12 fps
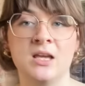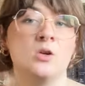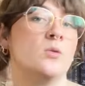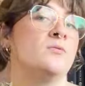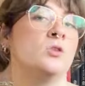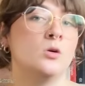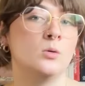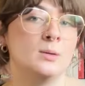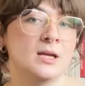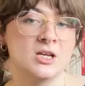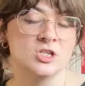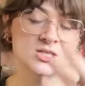You have no
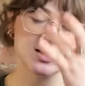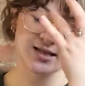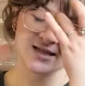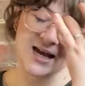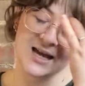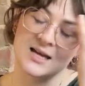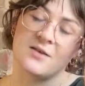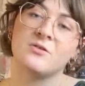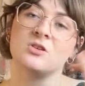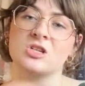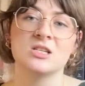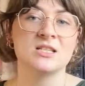obligation to stay. If you're
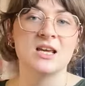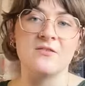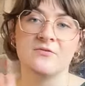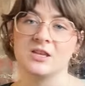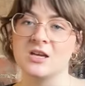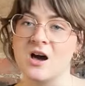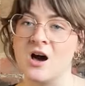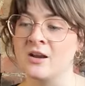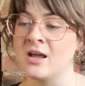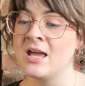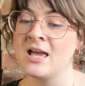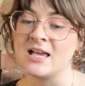just here for the yarn,
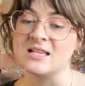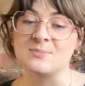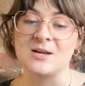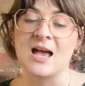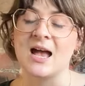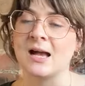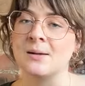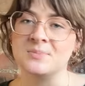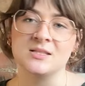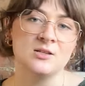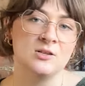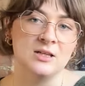it's been
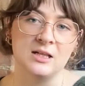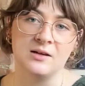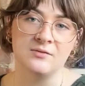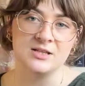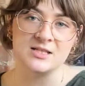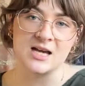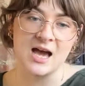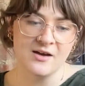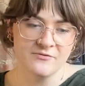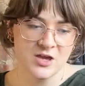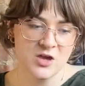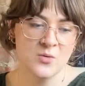absolutely lovely to have
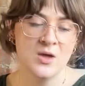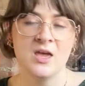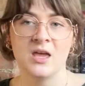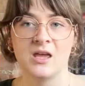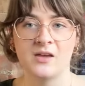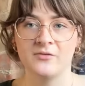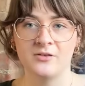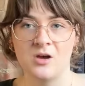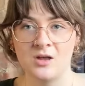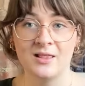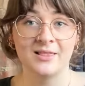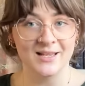you. If
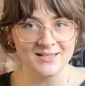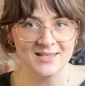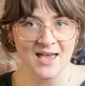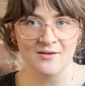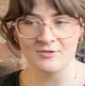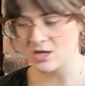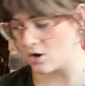not, let's carry